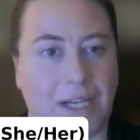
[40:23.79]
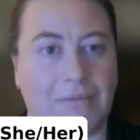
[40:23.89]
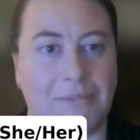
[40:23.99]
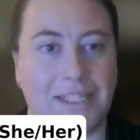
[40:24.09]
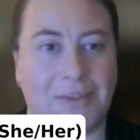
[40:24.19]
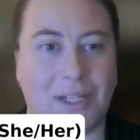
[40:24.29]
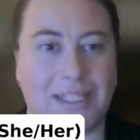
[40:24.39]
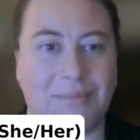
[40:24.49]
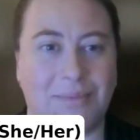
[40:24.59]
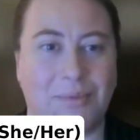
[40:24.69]
Yeah, it's
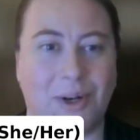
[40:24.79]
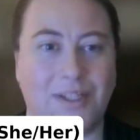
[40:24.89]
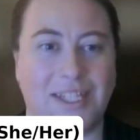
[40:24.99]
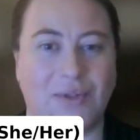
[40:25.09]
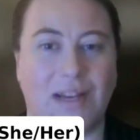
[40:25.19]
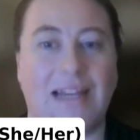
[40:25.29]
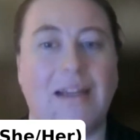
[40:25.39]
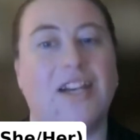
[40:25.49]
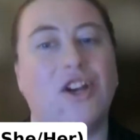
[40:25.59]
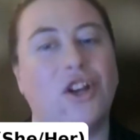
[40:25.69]
quite a simple process,
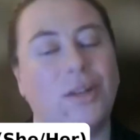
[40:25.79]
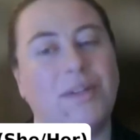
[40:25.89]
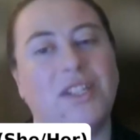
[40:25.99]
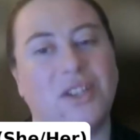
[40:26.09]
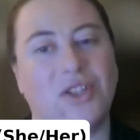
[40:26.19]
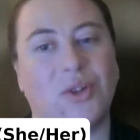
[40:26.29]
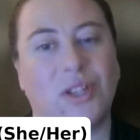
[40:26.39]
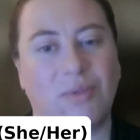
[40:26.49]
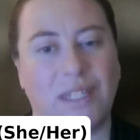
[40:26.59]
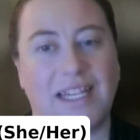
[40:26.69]
really. It can only be done
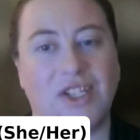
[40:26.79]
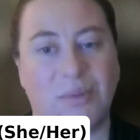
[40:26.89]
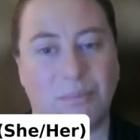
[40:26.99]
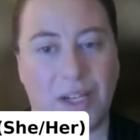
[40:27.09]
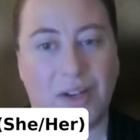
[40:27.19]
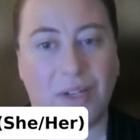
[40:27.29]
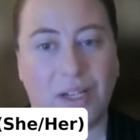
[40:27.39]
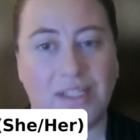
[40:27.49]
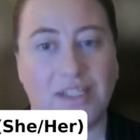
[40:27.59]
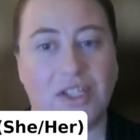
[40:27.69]
during the retention
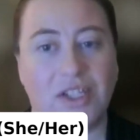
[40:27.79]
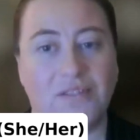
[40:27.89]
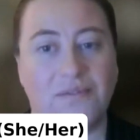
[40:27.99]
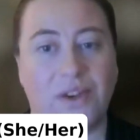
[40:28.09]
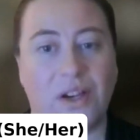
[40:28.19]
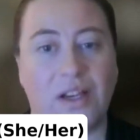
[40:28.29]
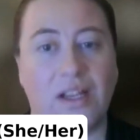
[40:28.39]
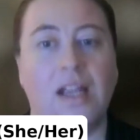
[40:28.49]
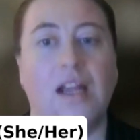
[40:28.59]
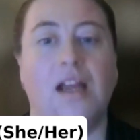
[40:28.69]
period to
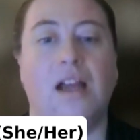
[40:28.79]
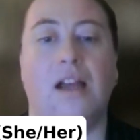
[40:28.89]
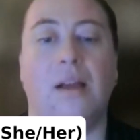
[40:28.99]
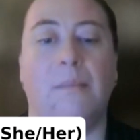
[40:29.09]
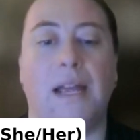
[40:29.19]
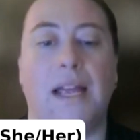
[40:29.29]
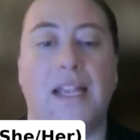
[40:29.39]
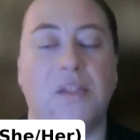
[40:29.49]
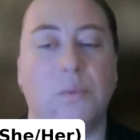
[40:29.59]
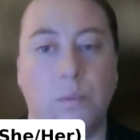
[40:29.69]
defer.
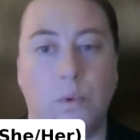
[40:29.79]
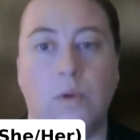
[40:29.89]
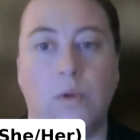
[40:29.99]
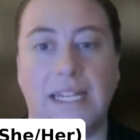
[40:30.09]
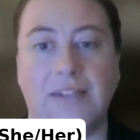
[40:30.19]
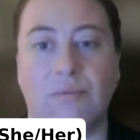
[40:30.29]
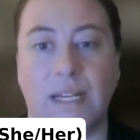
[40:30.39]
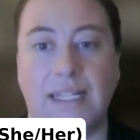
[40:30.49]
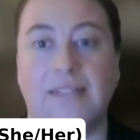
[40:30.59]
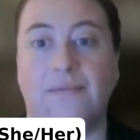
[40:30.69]
And we will need a
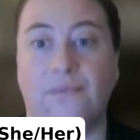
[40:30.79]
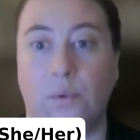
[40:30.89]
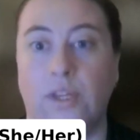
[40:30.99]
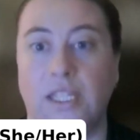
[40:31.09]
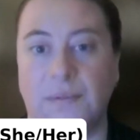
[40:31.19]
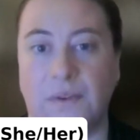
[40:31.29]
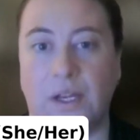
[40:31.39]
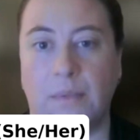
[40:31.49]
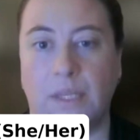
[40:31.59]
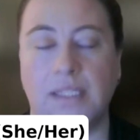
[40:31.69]
reason for the
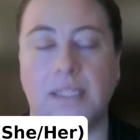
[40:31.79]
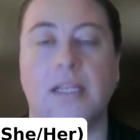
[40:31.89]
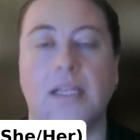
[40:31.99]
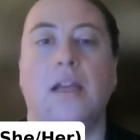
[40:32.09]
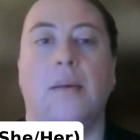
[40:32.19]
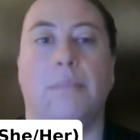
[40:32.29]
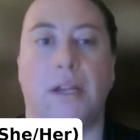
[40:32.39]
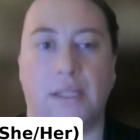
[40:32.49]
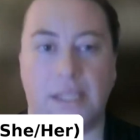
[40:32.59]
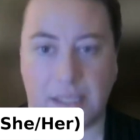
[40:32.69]
deferment,
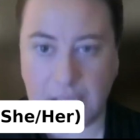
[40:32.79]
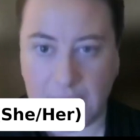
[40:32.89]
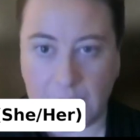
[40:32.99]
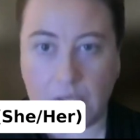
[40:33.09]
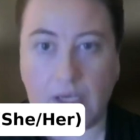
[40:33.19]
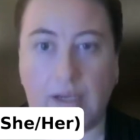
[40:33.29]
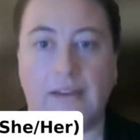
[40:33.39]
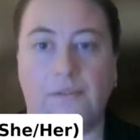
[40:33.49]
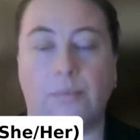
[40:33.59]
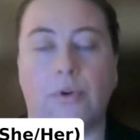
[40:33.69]
but
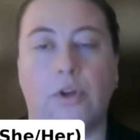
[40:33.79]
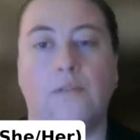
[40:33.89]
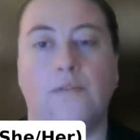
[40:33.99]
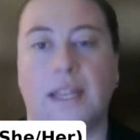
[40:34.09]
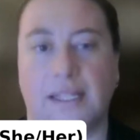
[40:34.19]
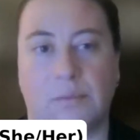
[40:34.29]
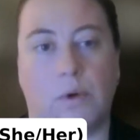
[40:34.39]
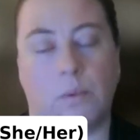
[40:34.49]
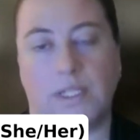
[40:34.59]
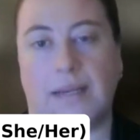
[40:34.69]
if approved, that's
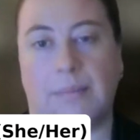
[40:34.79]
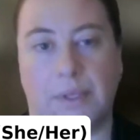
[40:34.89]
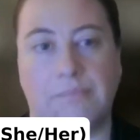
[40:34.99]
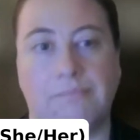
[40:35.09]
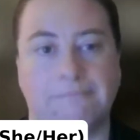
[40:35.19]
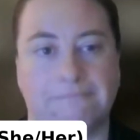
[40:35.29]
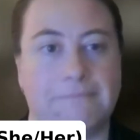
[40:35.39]
what would happen.